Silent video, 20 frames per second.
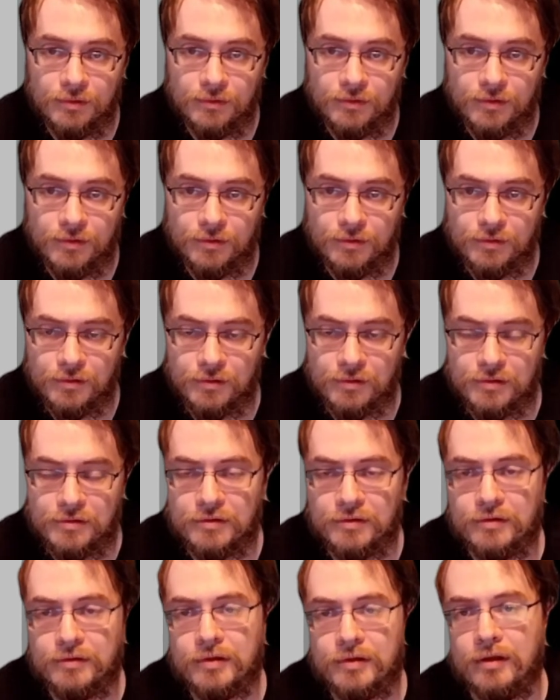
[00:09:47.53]
so there
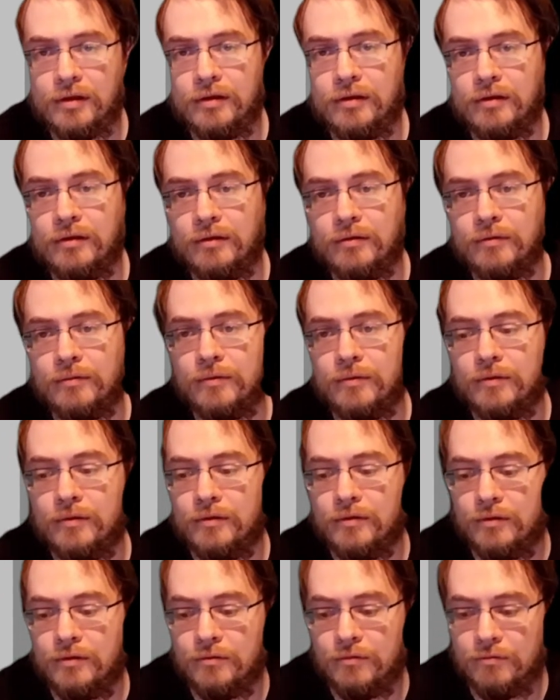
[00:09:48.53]
isn't a
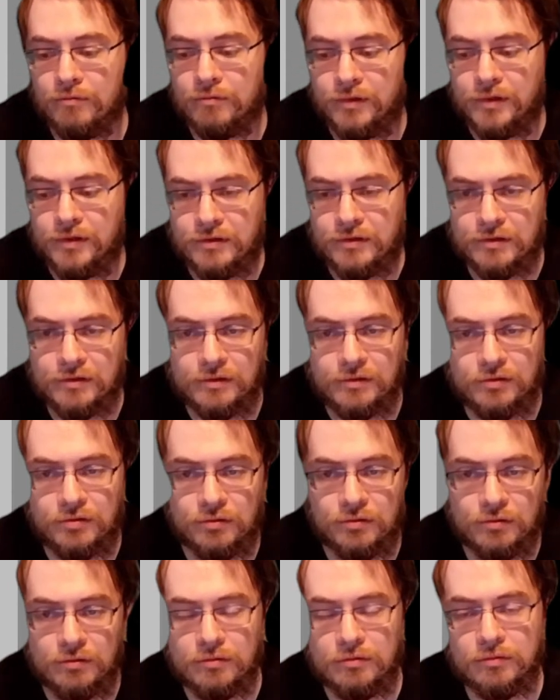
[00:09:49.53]
reason
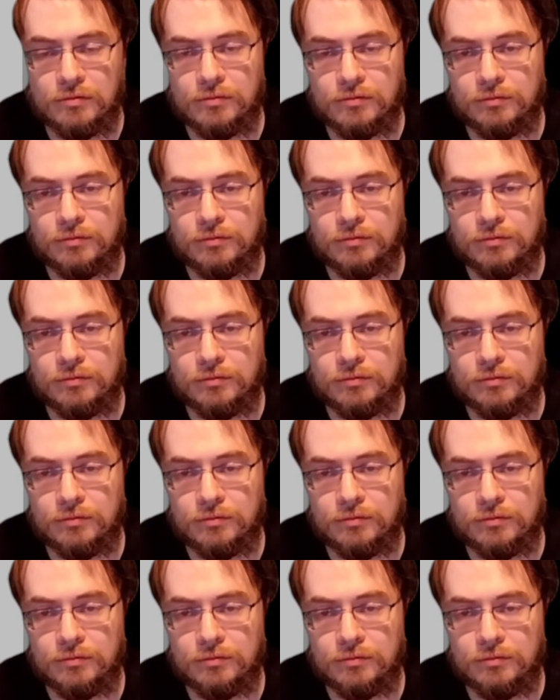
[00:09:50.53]
to,